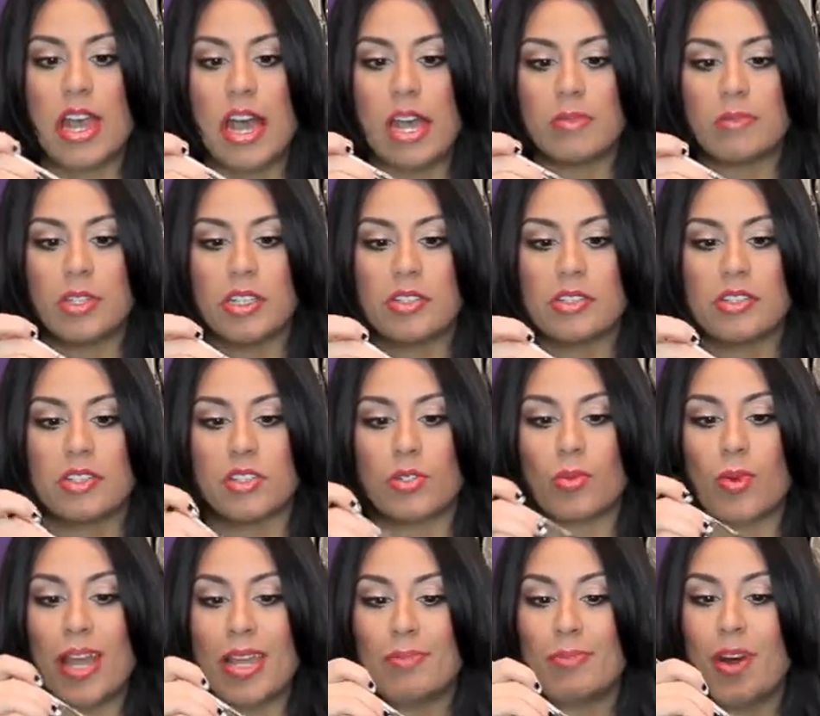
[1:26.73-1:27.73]
I'm going to
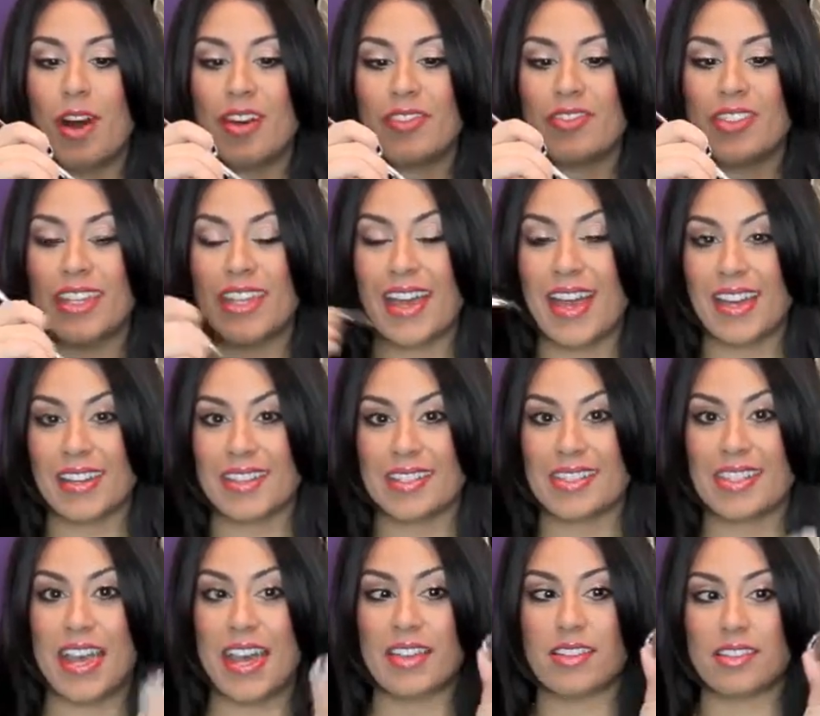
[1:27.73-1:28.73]
swipe off the
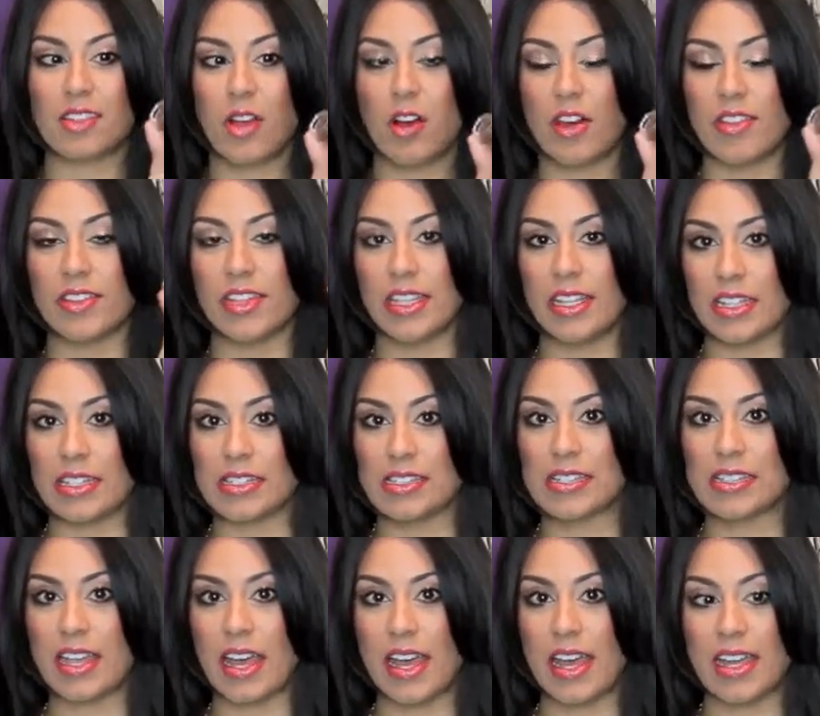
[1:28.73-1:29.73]
excess on the
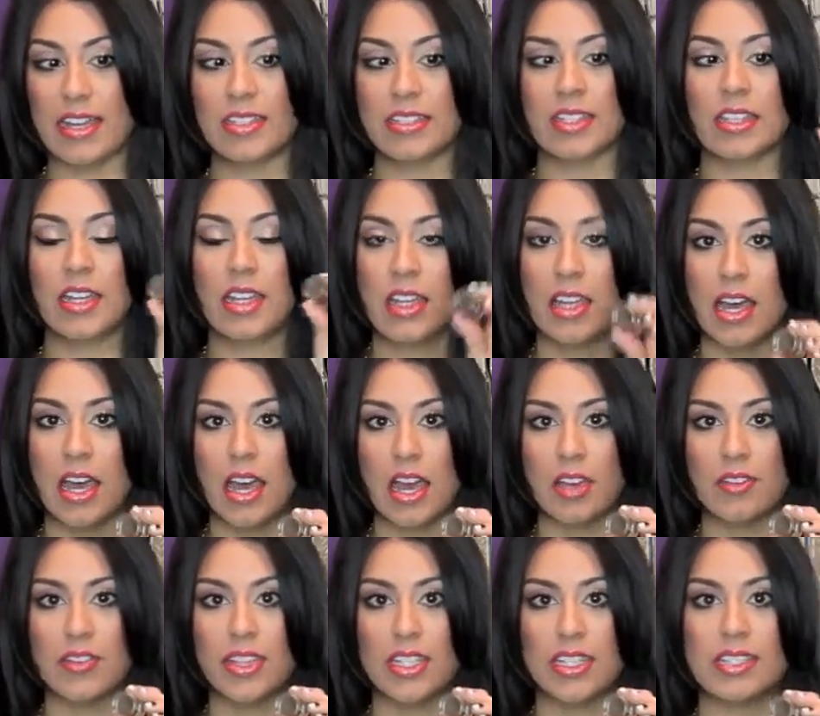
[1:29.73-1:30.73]
inside
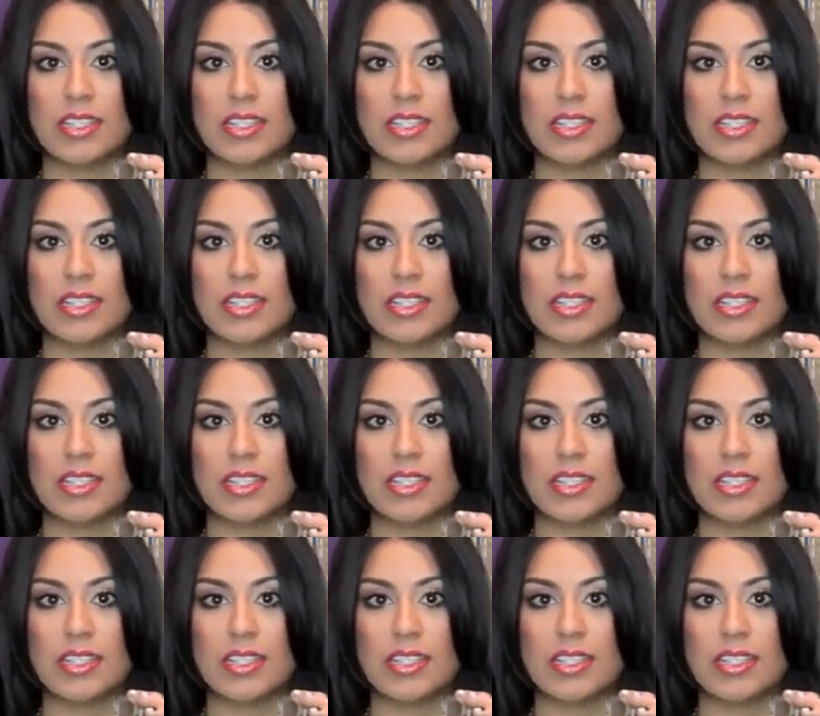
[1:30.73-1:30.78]
of the